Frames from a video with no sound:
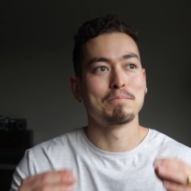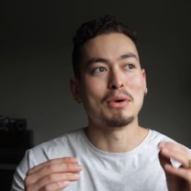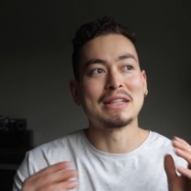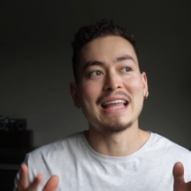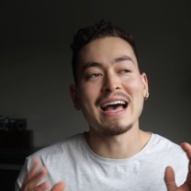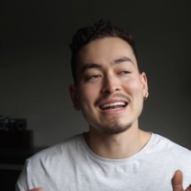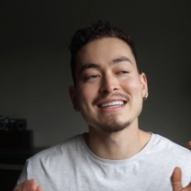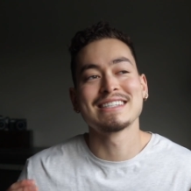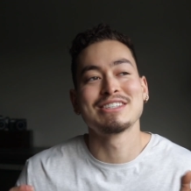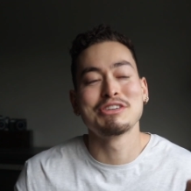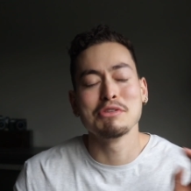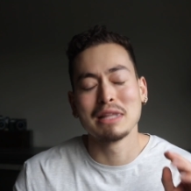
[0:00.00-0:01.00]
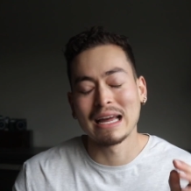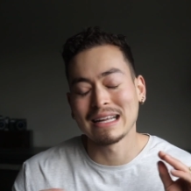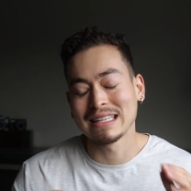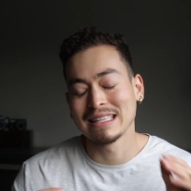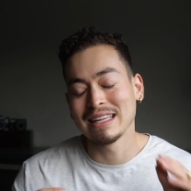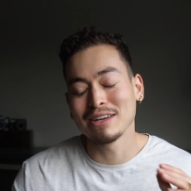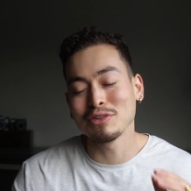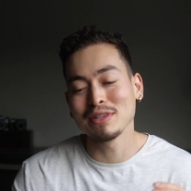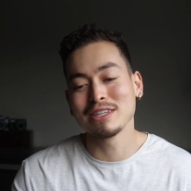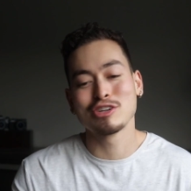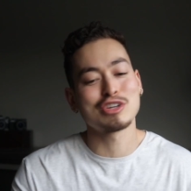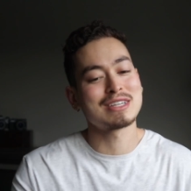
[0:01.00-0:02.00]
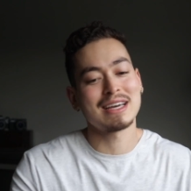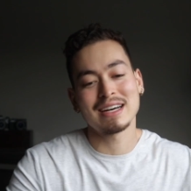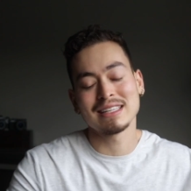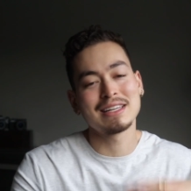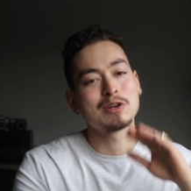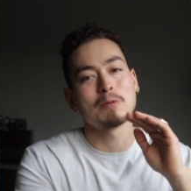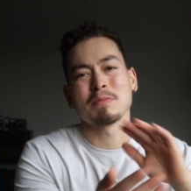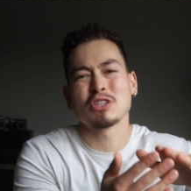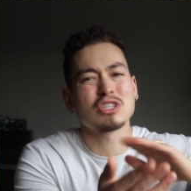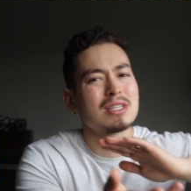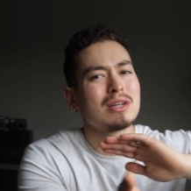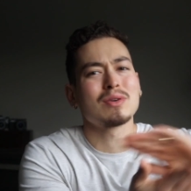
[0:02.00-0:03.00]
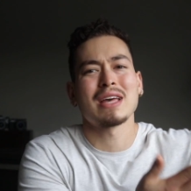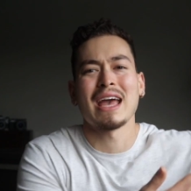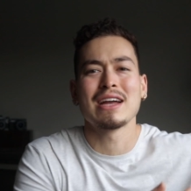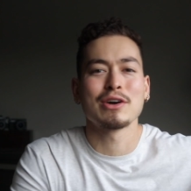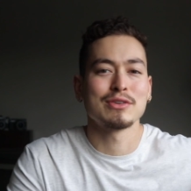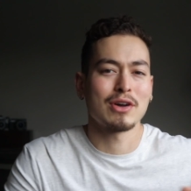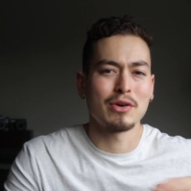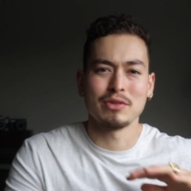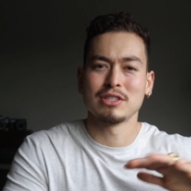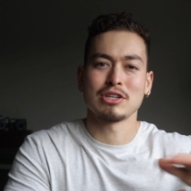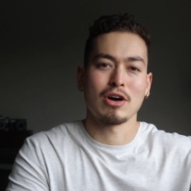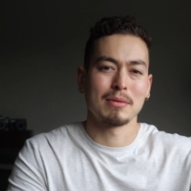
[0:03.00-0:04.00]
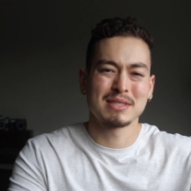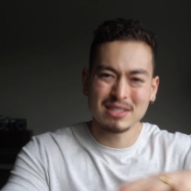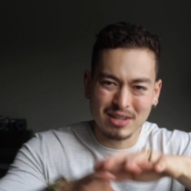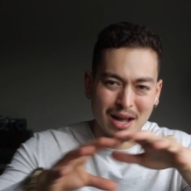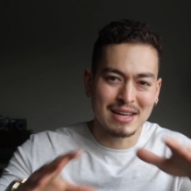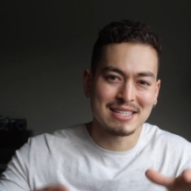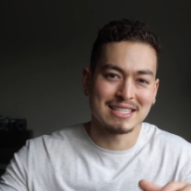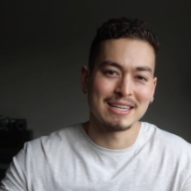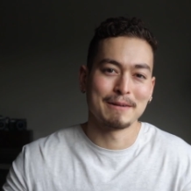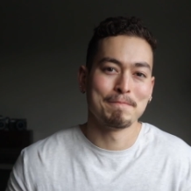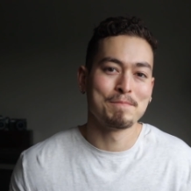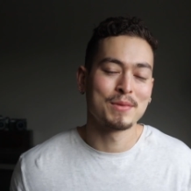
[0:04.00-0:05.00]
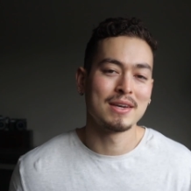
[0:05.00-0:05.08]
But that is like literally just like a little, just a little cake on, on the top. It's a little icing.